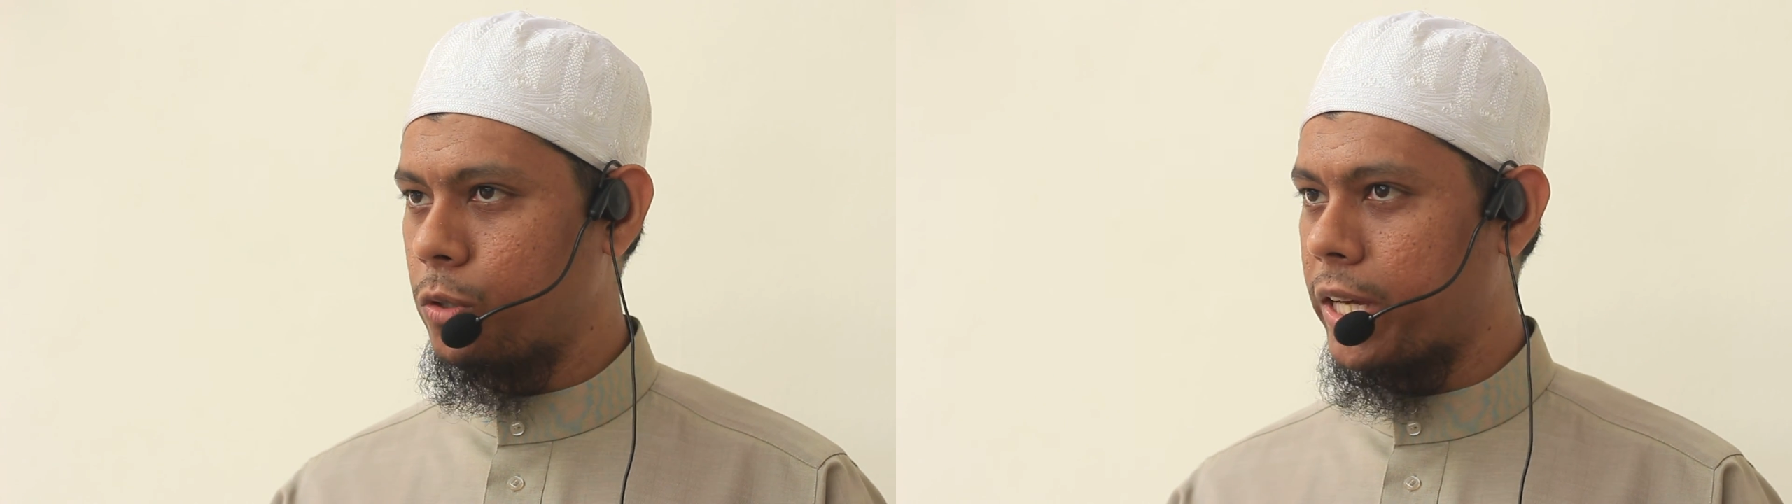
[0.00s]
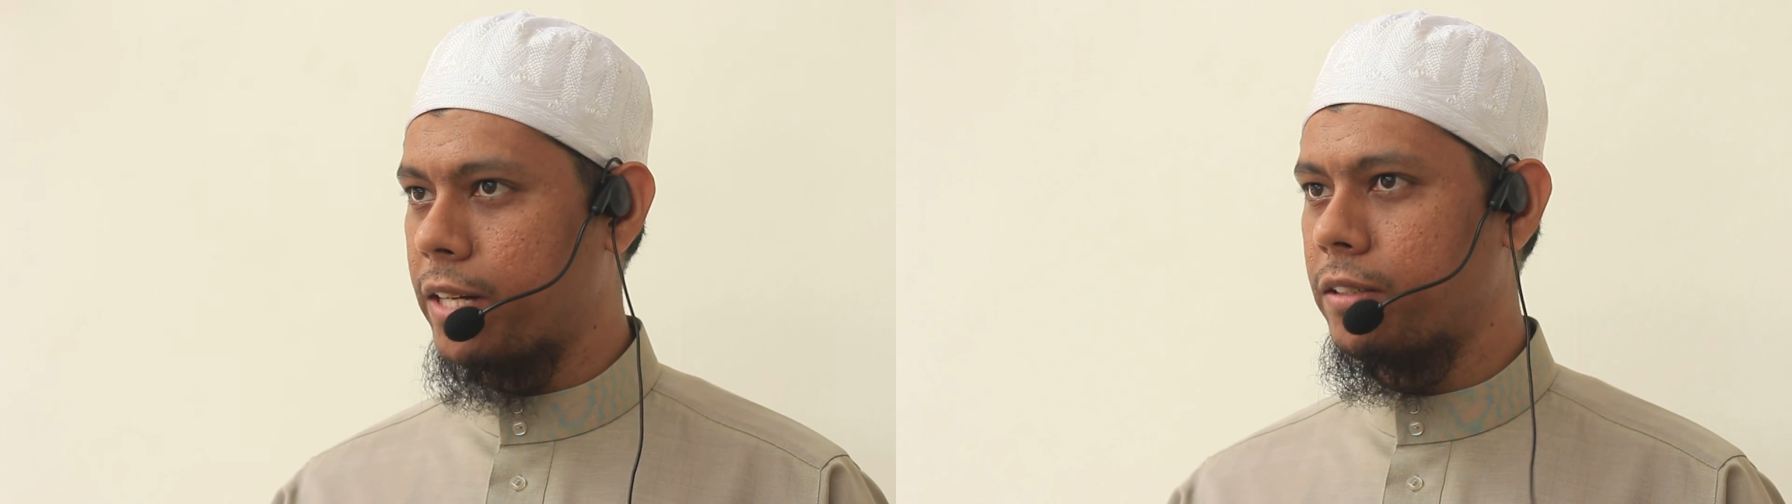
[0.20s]

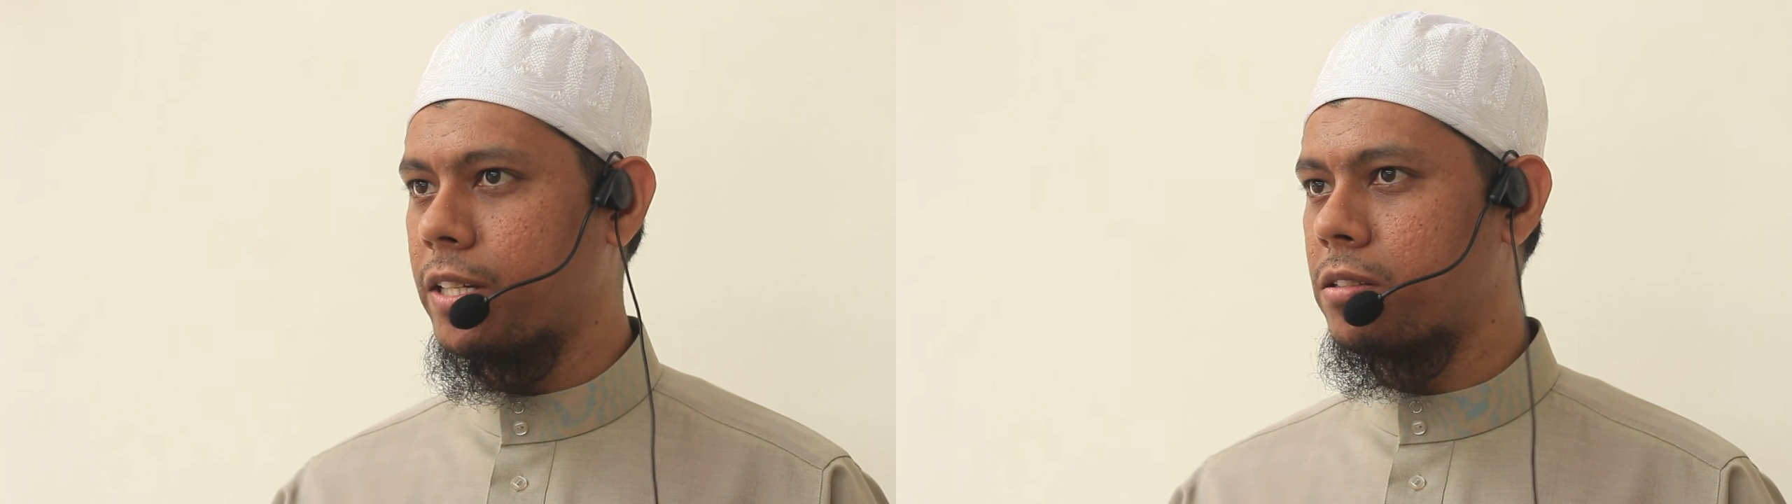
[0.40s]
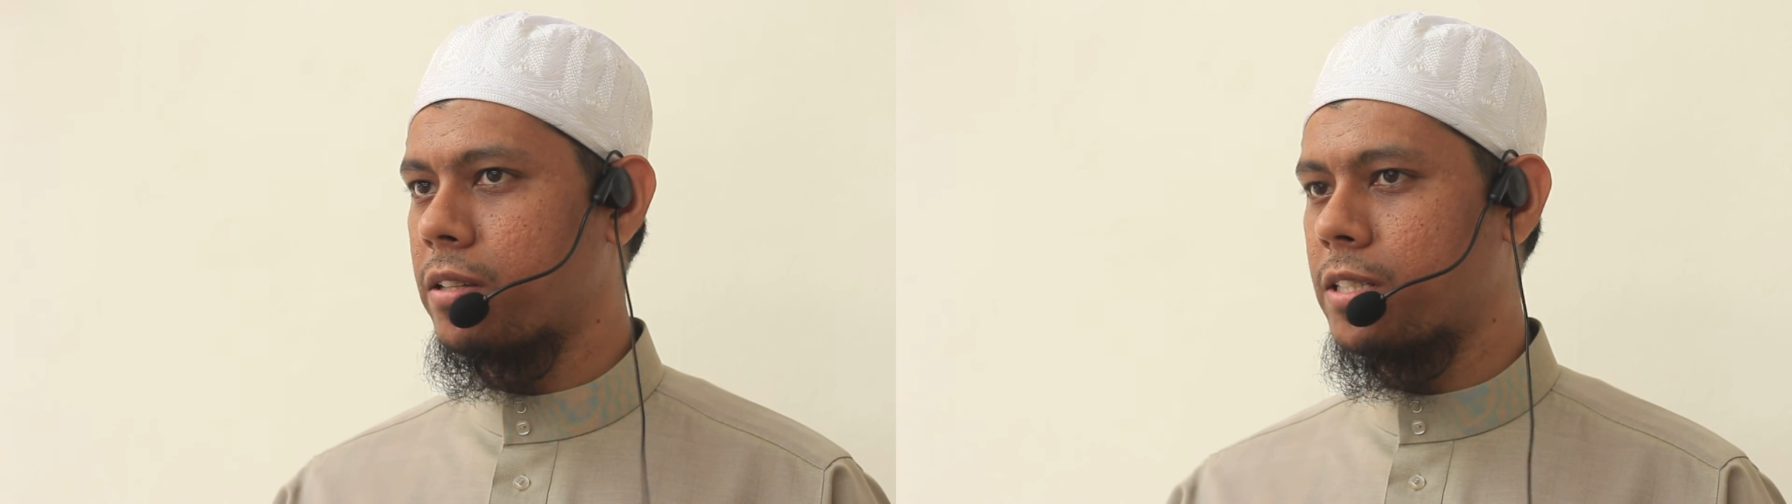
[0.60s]
you can
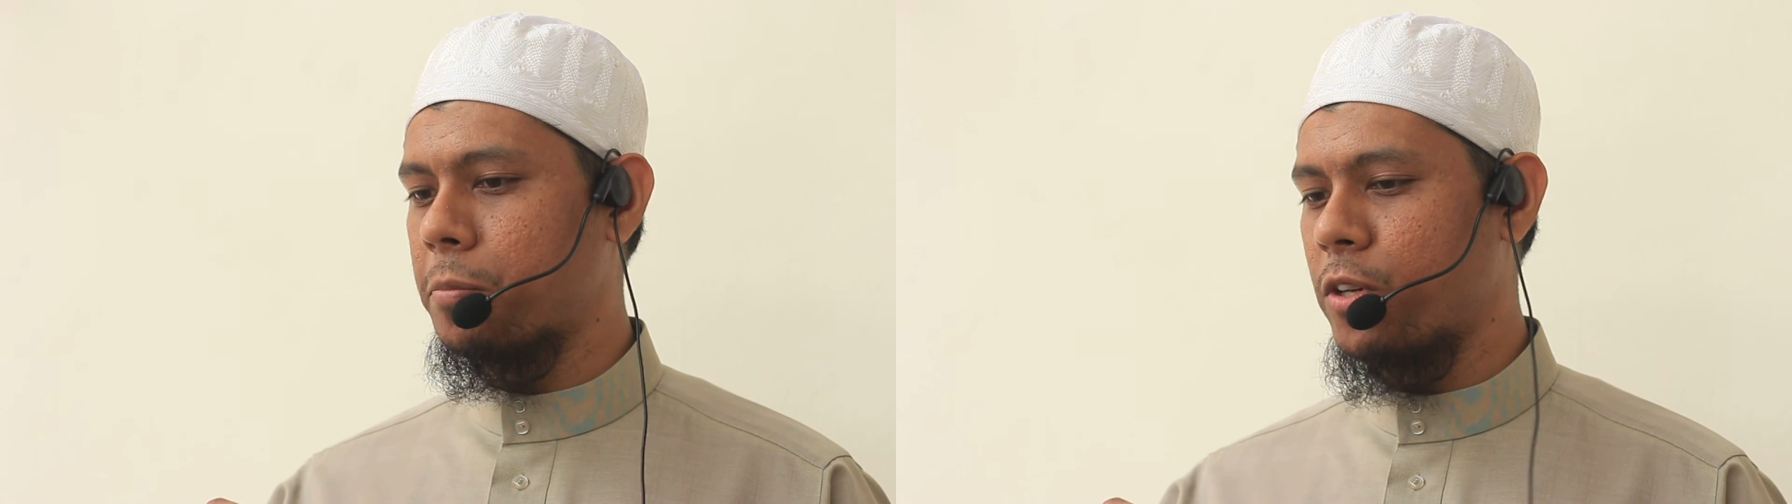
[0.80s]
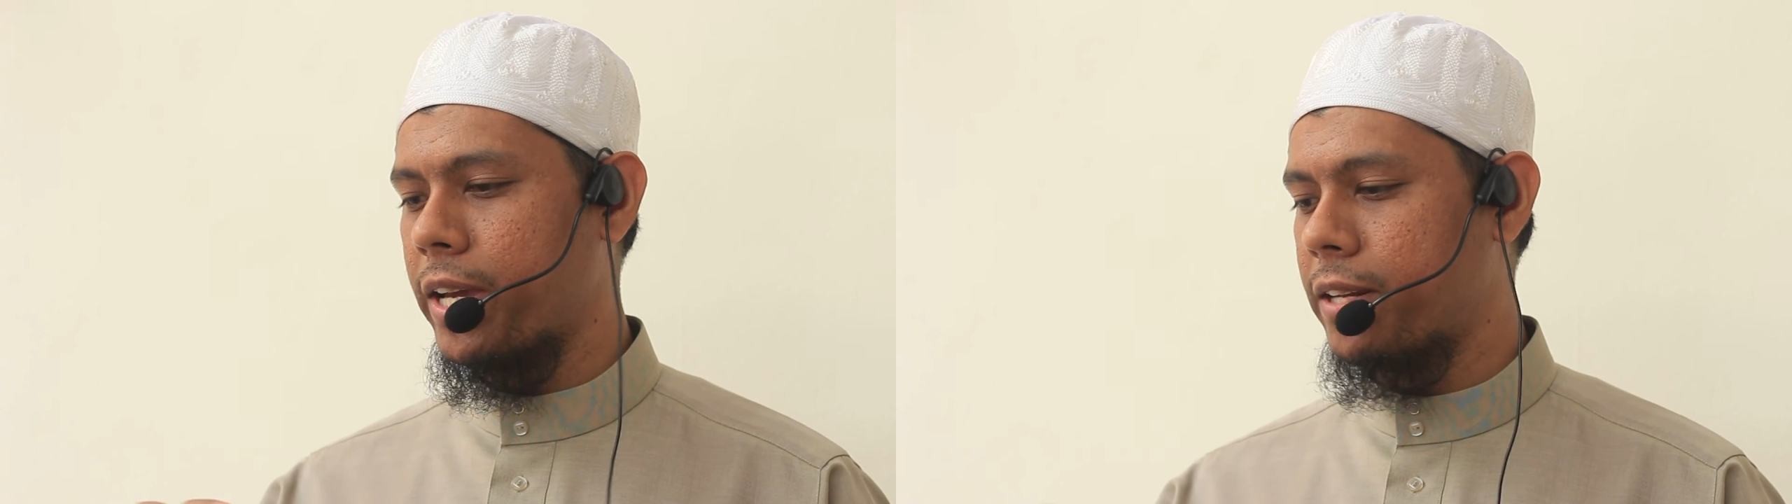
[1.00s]
just raise
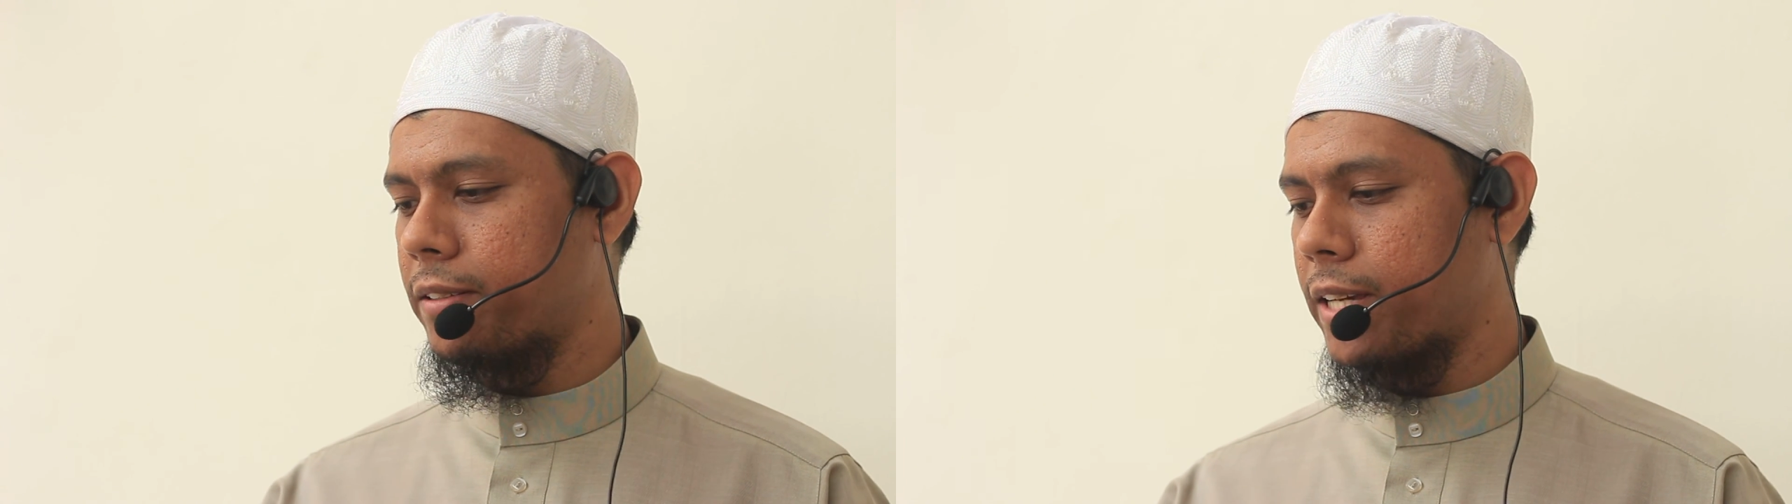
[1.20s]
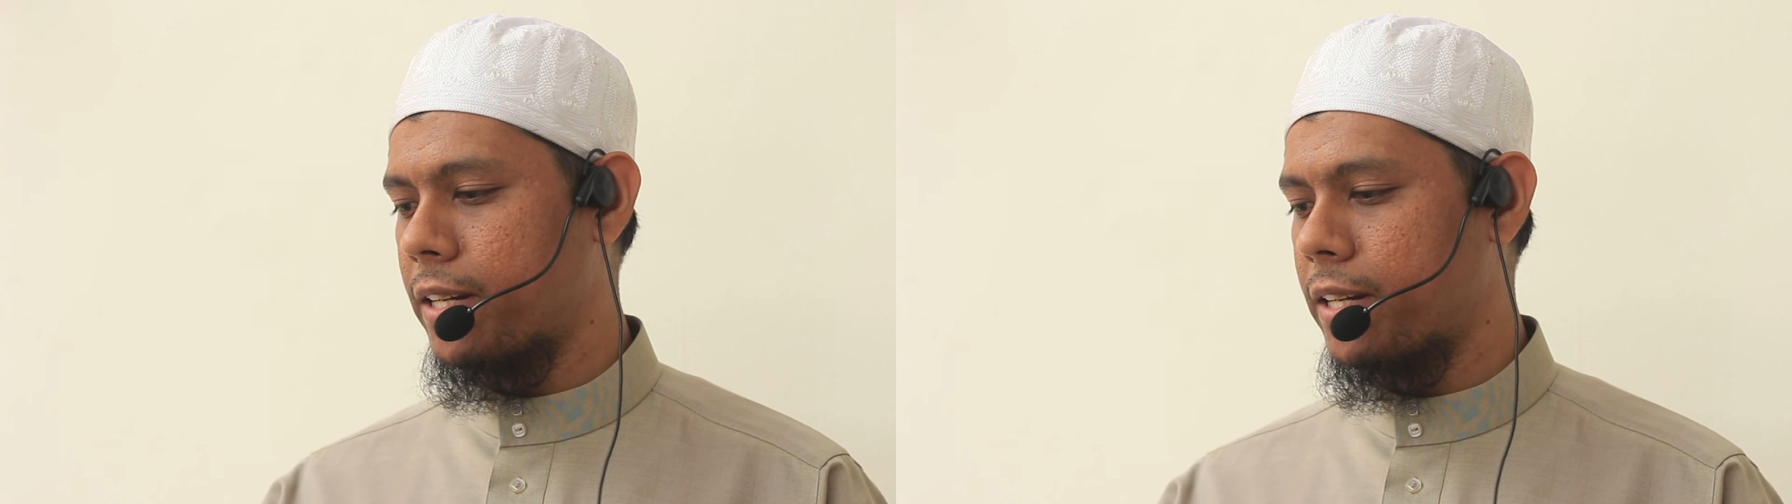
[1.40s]
up your hand